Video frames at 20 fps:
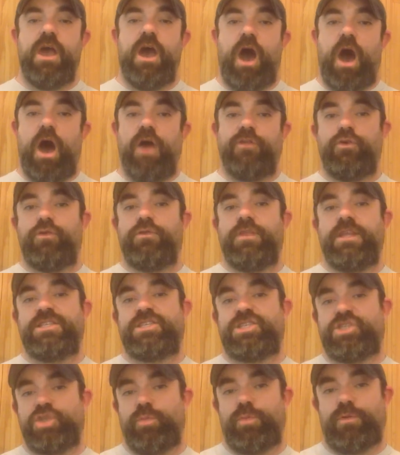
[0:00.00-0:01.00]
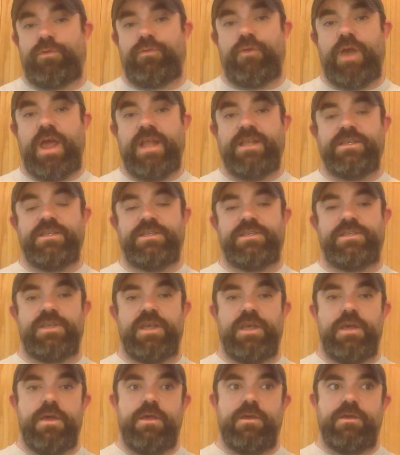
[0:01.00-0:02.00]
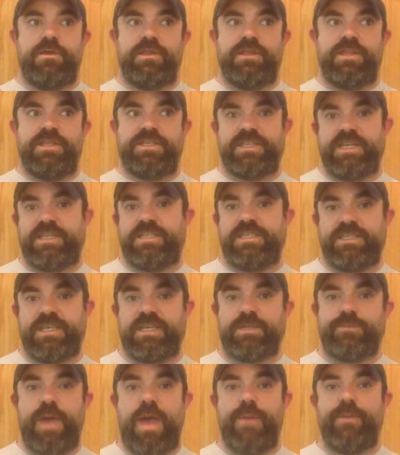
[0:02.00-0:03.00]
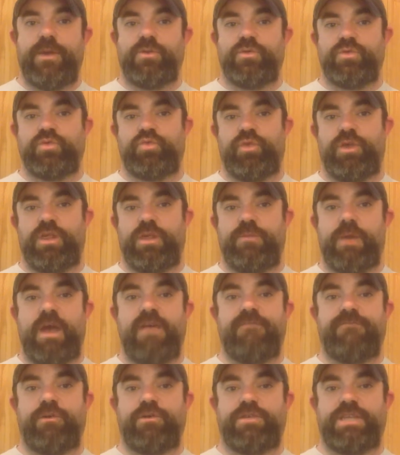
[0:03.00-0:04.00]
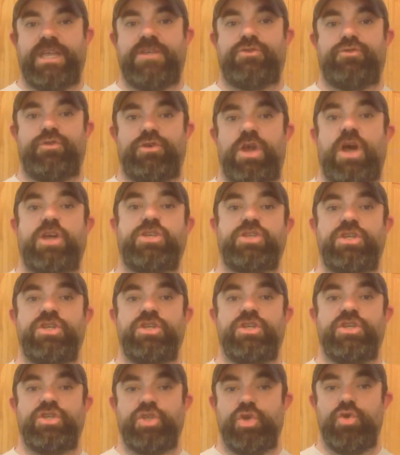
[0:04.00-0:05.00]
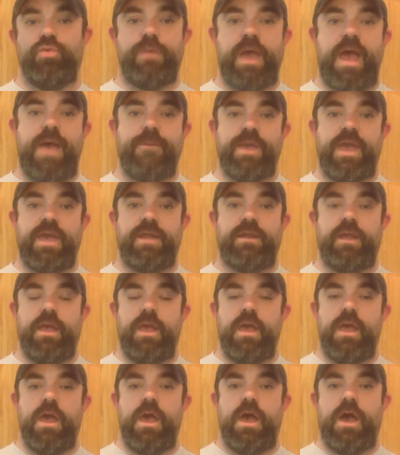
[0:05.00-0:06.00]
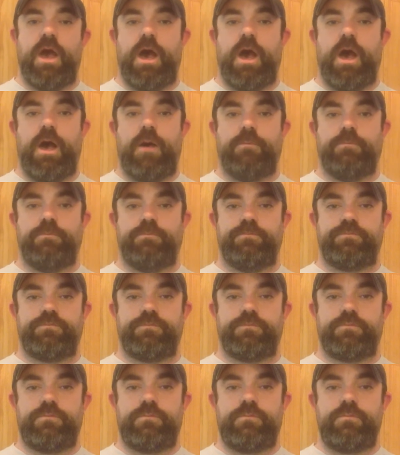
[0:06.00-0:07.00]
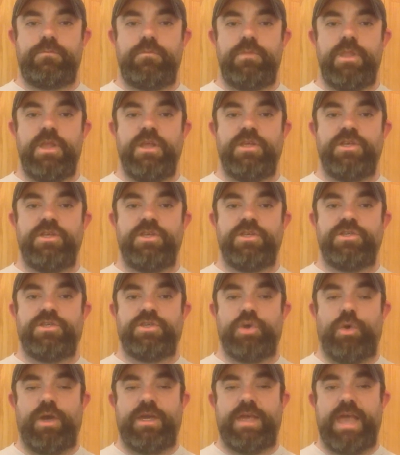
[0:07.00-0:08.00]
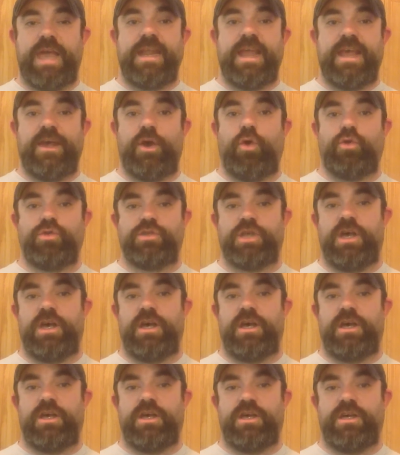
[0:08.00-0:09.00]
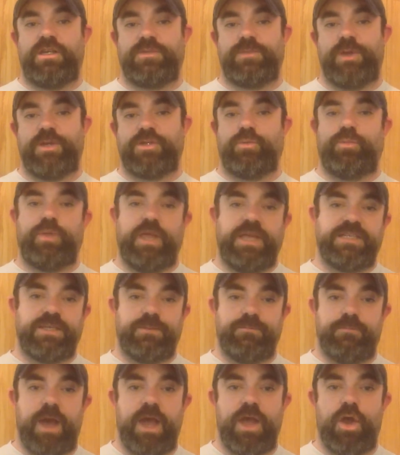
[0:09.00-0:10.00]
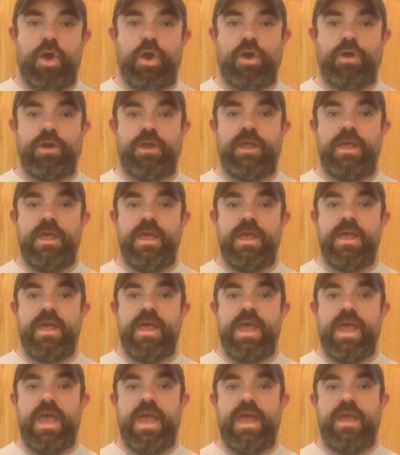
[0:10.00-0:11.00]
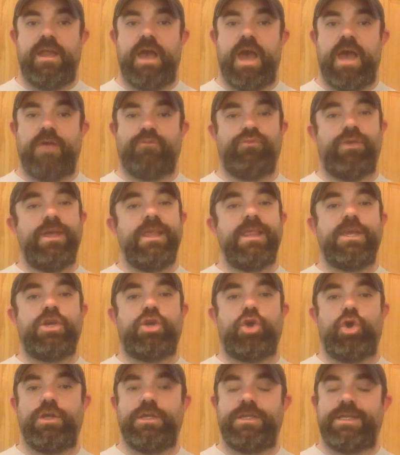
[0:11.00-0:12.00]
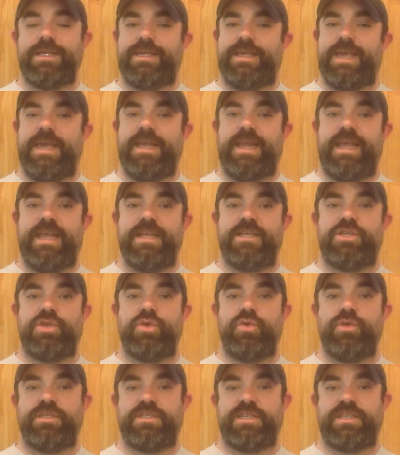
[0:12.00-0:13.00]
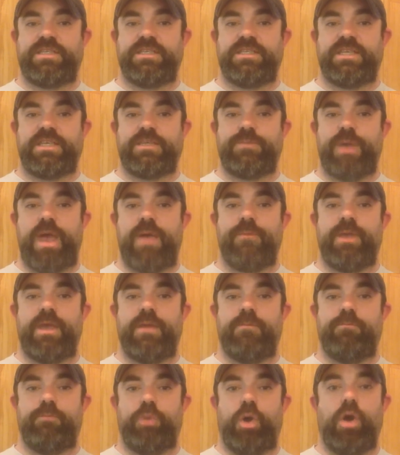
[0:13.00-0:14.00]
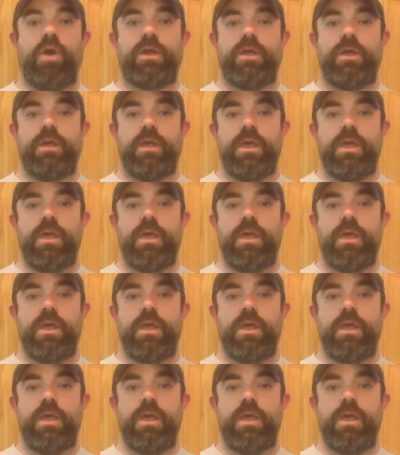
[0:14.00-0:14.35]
Other than Super Friends, the 66 Batman was really my first introduction to Batman. So again, that holds a special place in my heart. And I really couldn't get into the 66 Batman book.